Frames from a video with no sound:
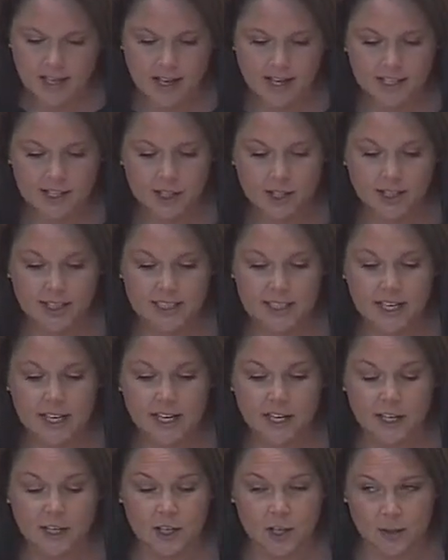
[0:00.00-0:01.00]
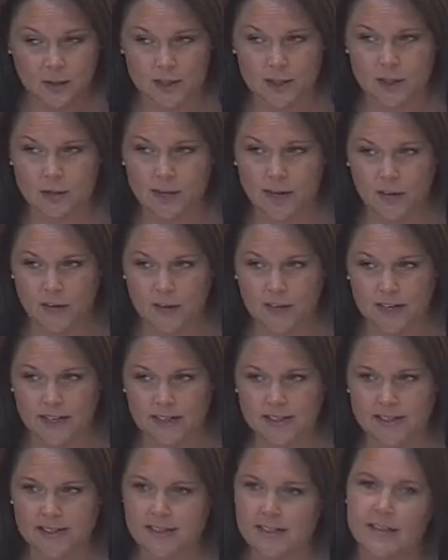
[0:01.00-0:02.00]
I took a ton of notes throughout
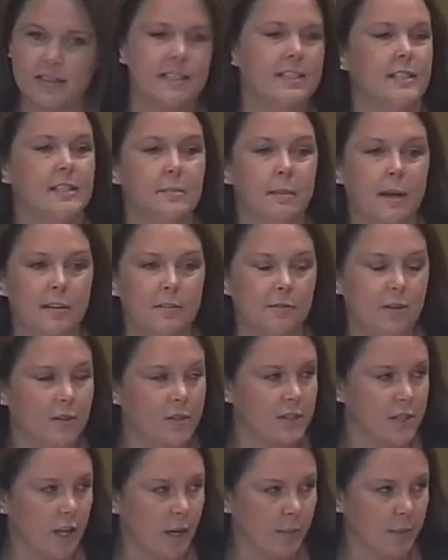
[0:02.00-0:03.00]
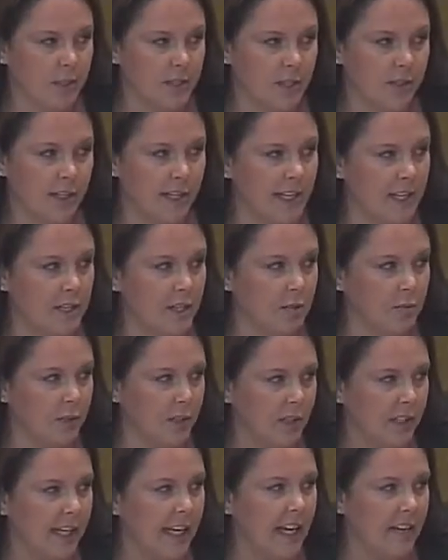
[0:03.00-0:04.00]
this. This is my first opportunity to
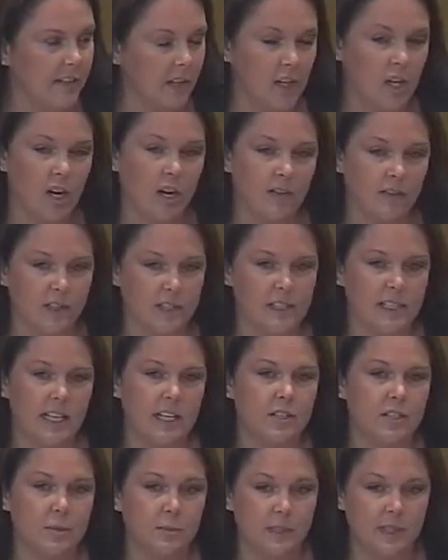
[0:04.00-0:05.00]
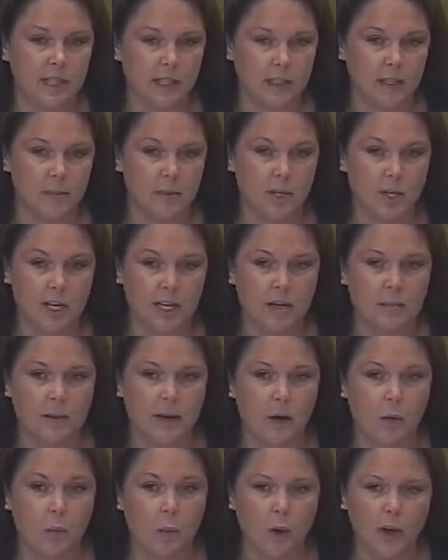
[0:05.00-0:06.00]
really have a conversation with the community
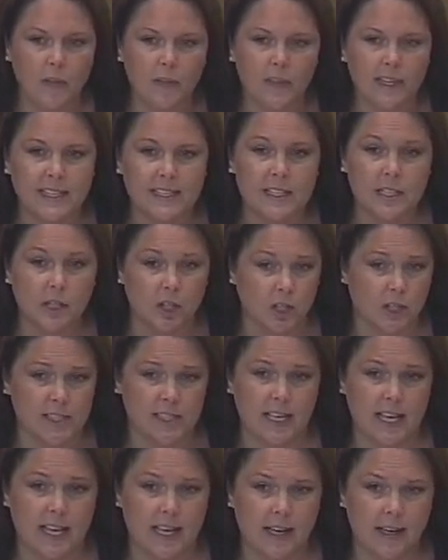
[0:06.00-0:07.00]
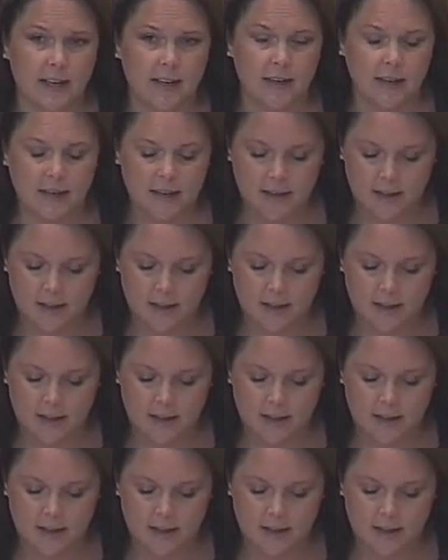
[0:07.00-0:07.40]
about what this looks like.